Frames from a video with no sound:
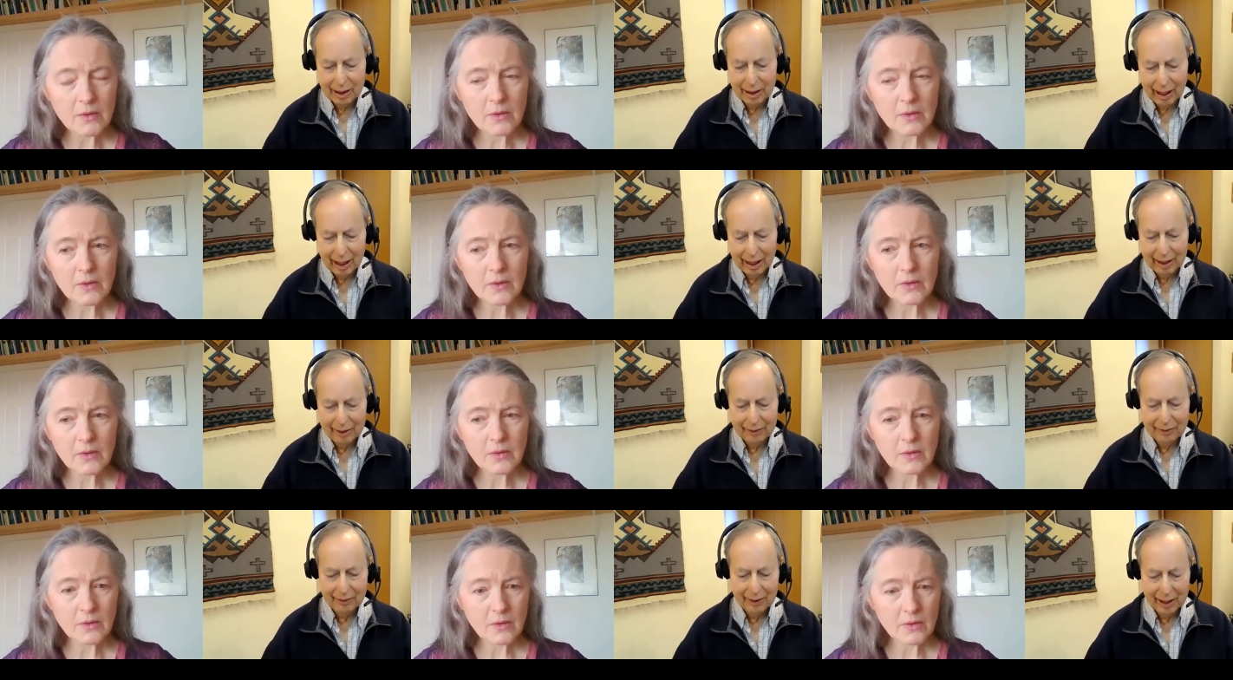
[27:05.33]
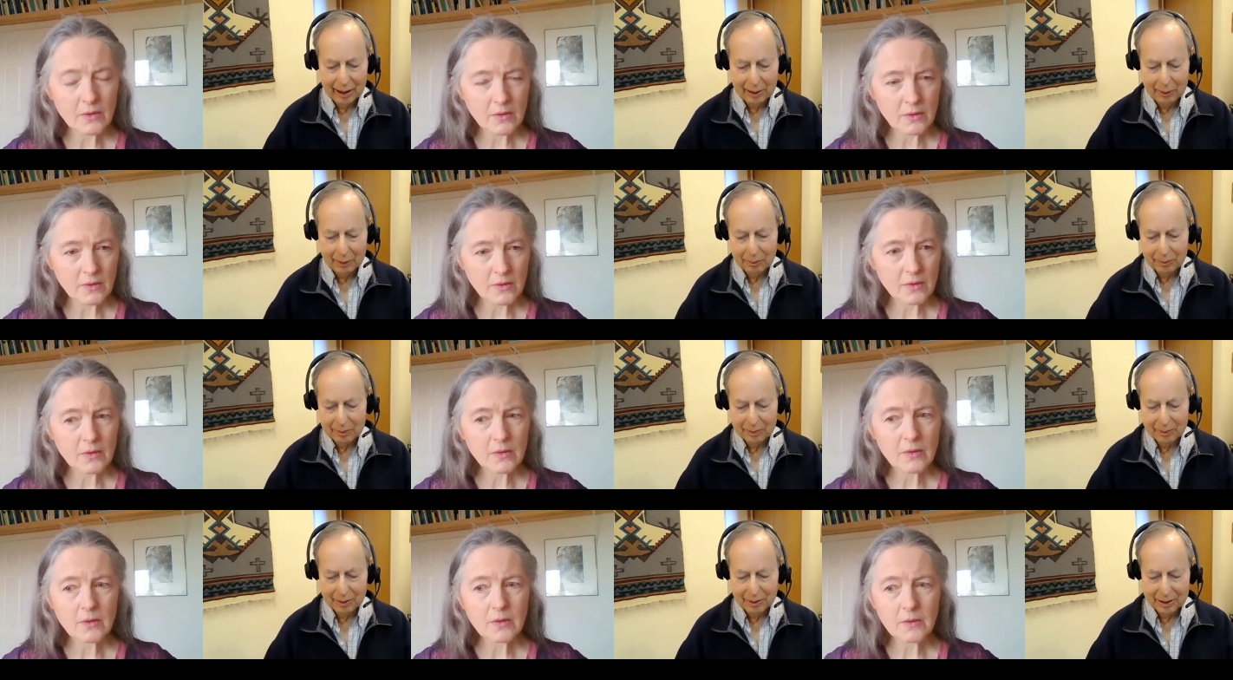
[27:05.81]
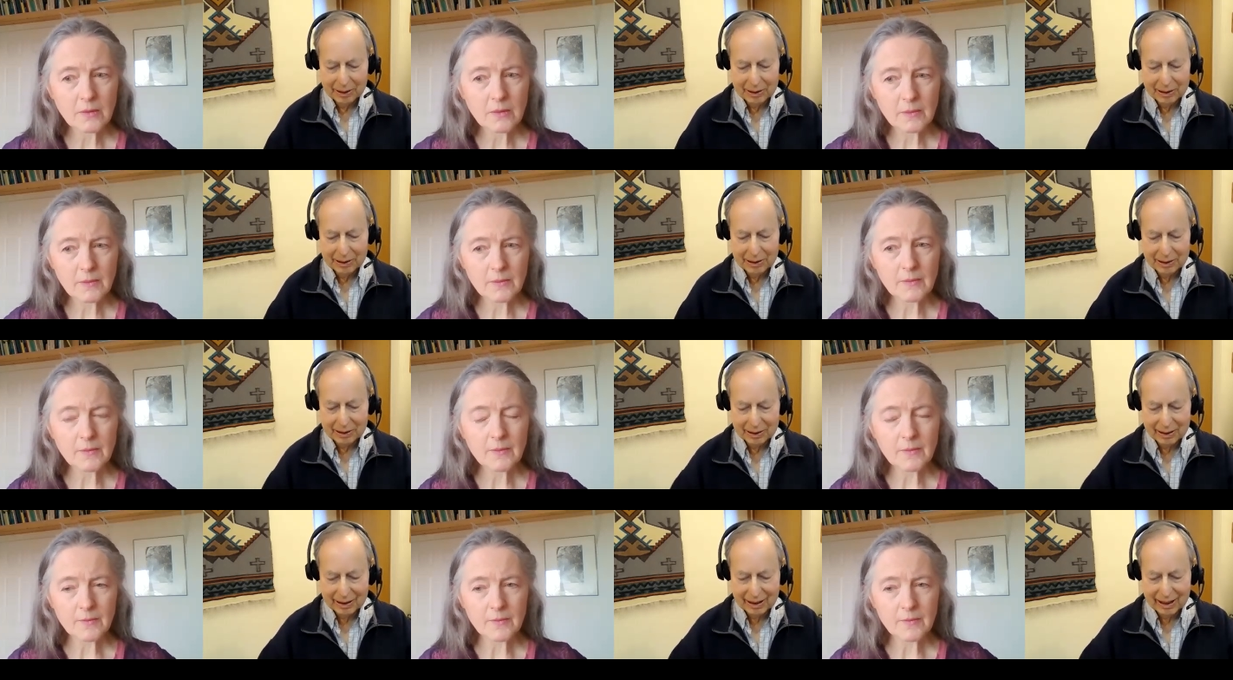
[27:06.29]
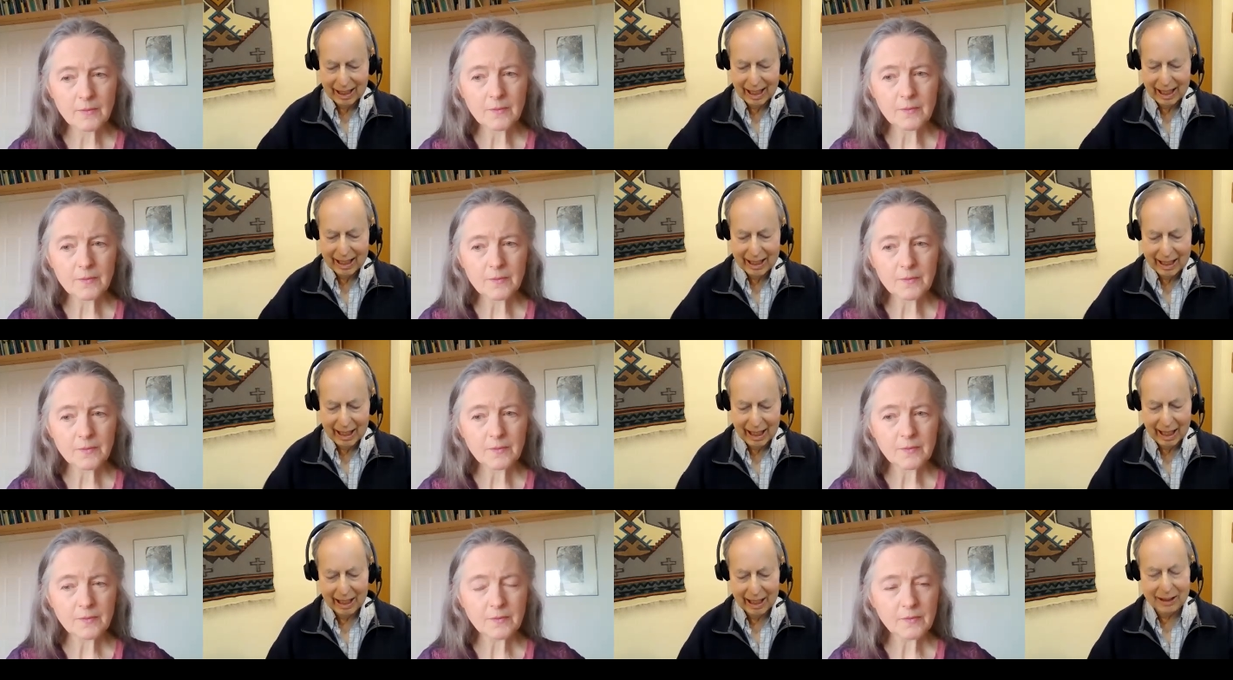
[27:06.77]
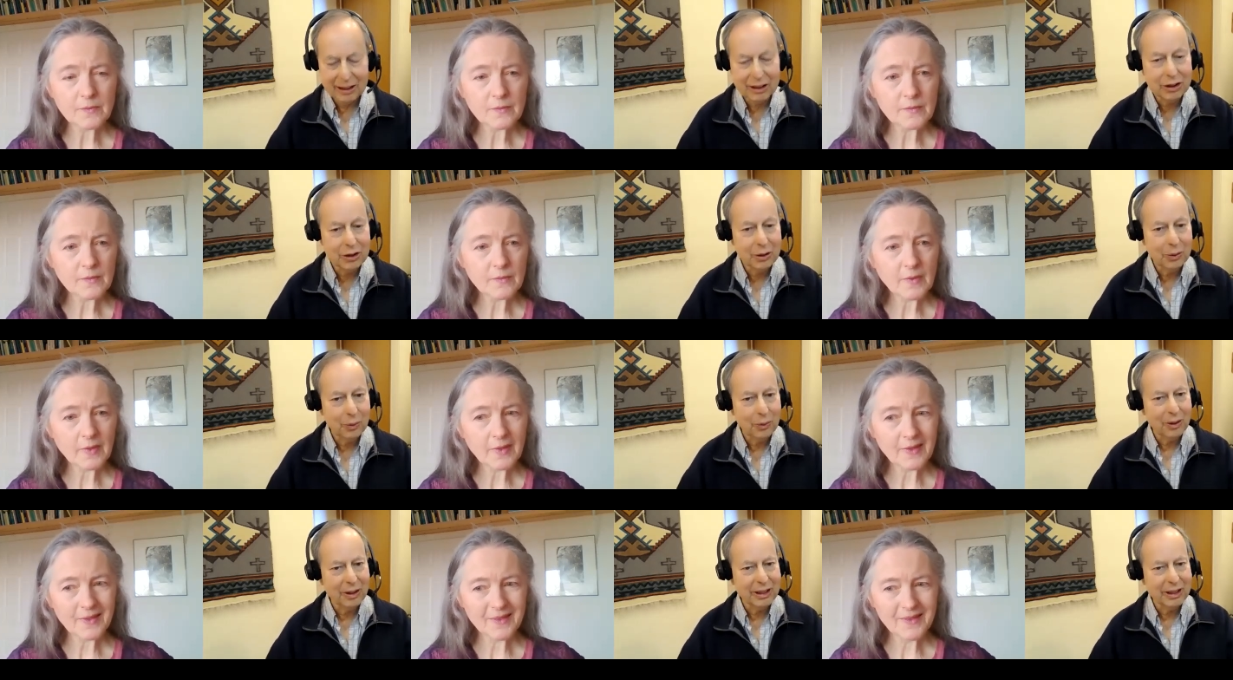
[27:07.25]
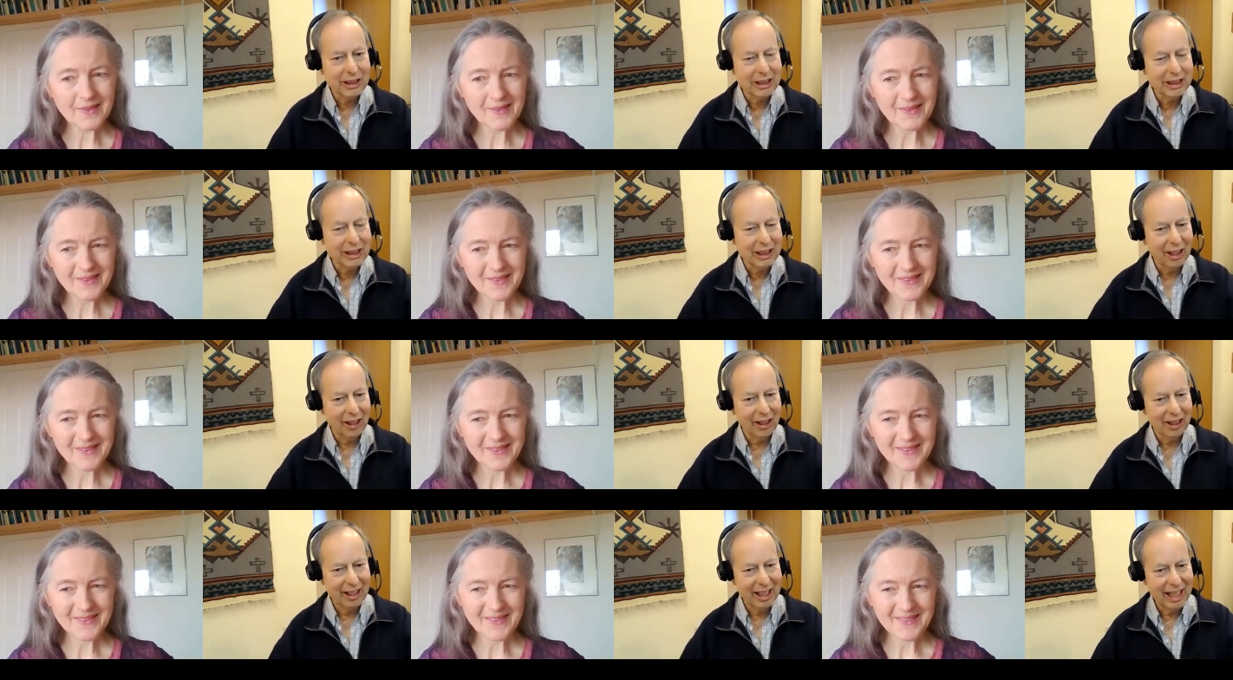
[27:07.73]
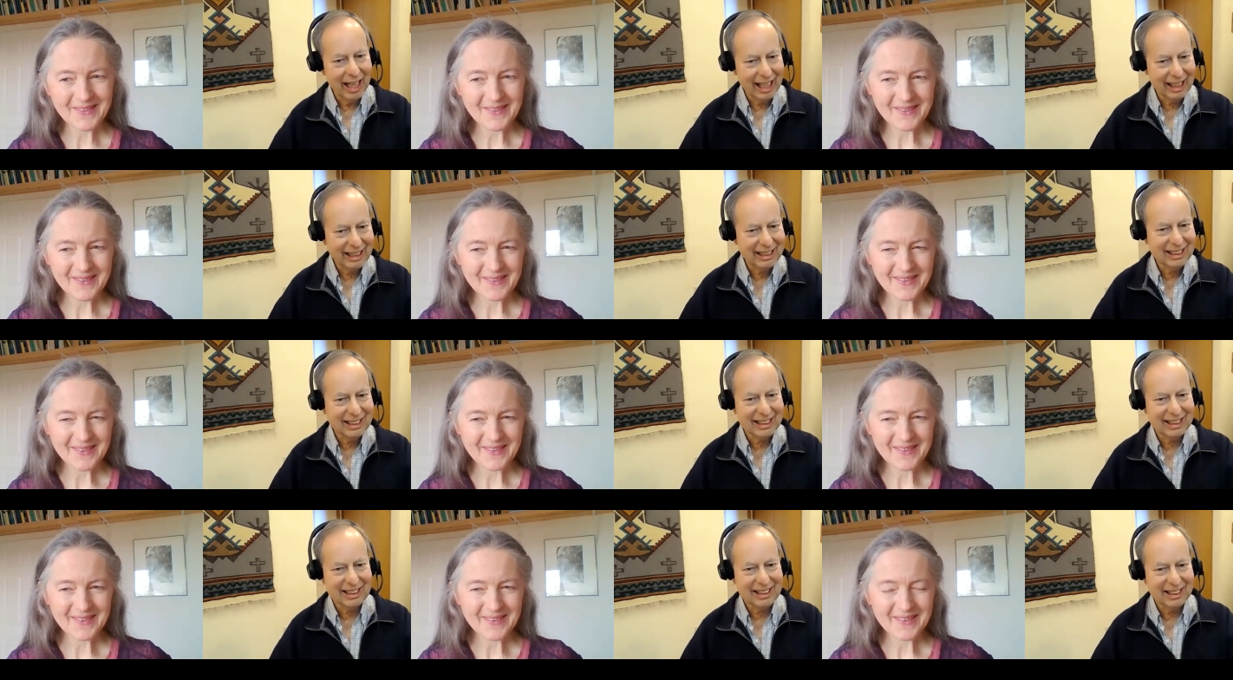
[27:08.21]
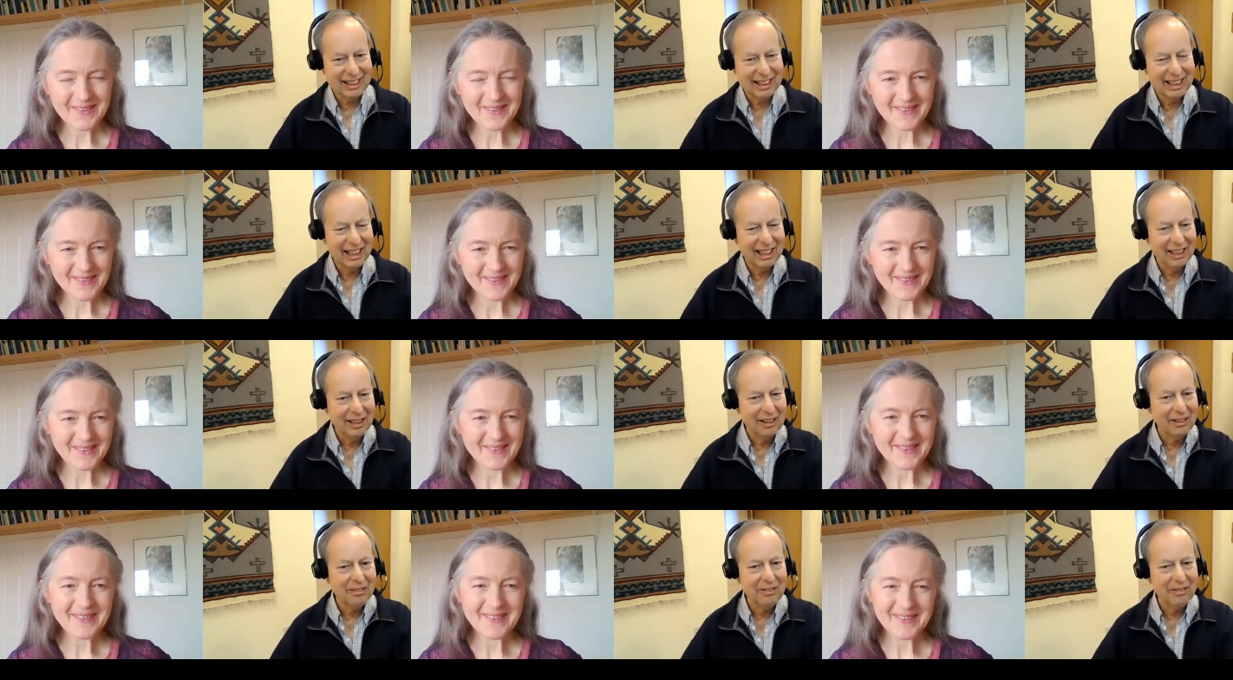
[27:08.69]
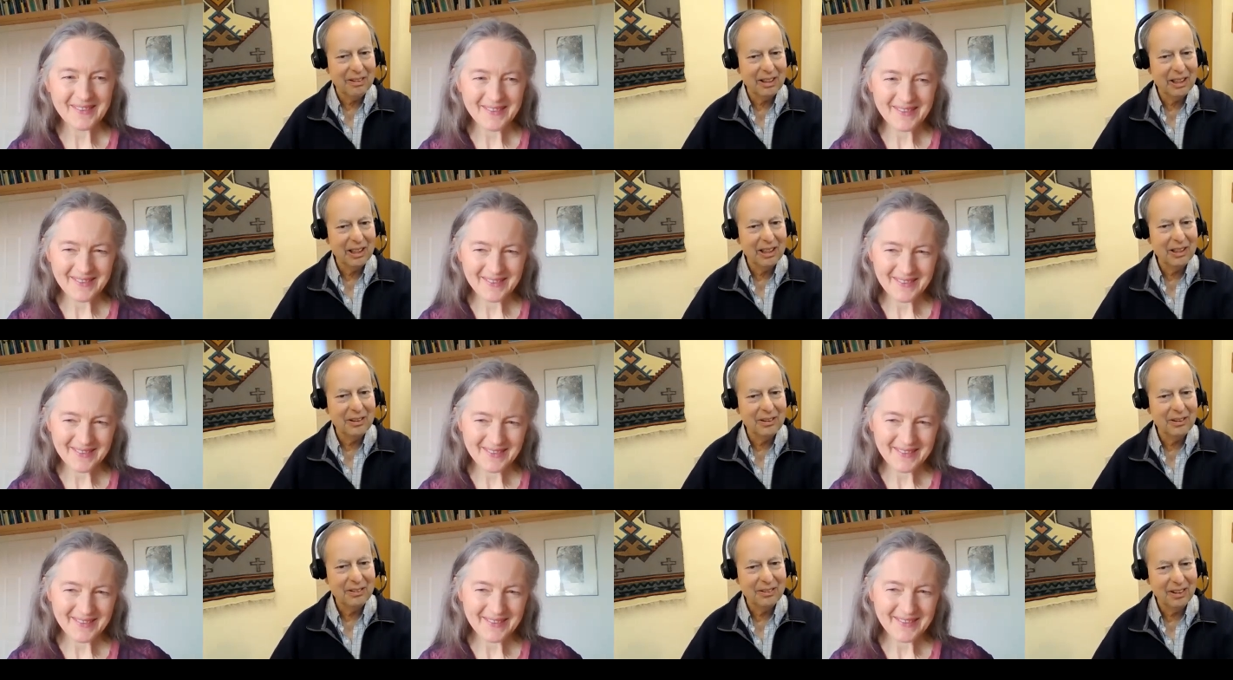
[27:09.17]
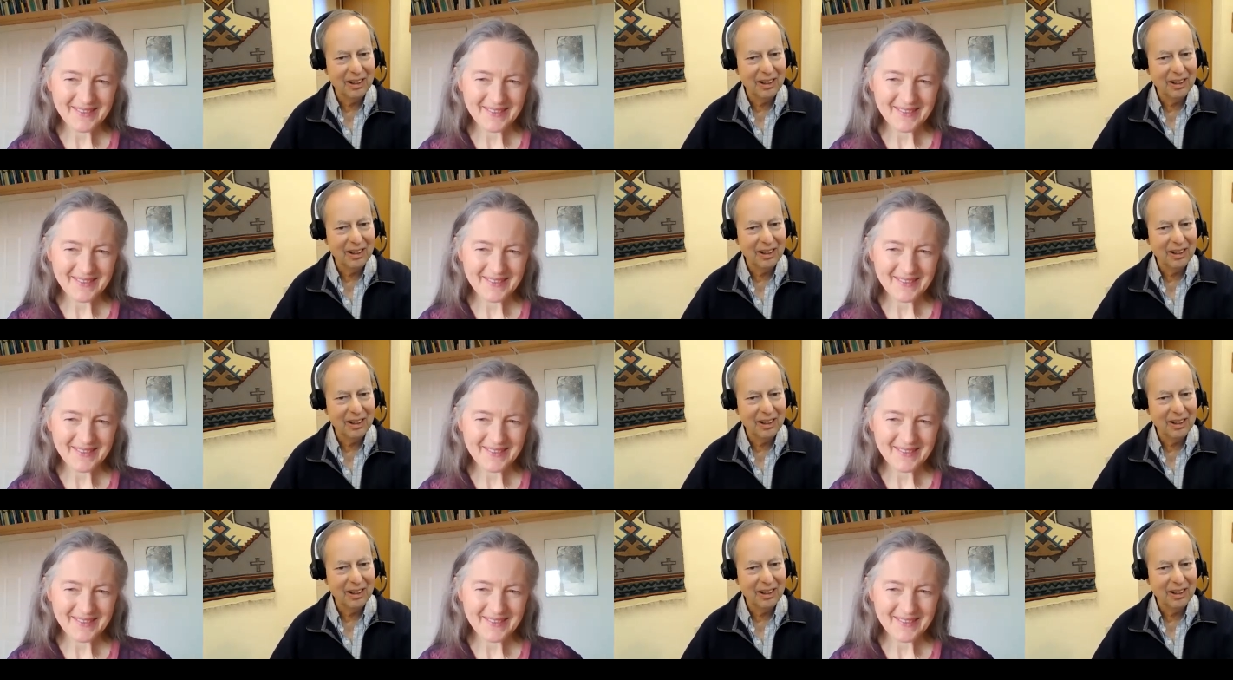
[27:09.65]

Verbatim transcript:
Speaker 1: I think this is taking us towards our next interview,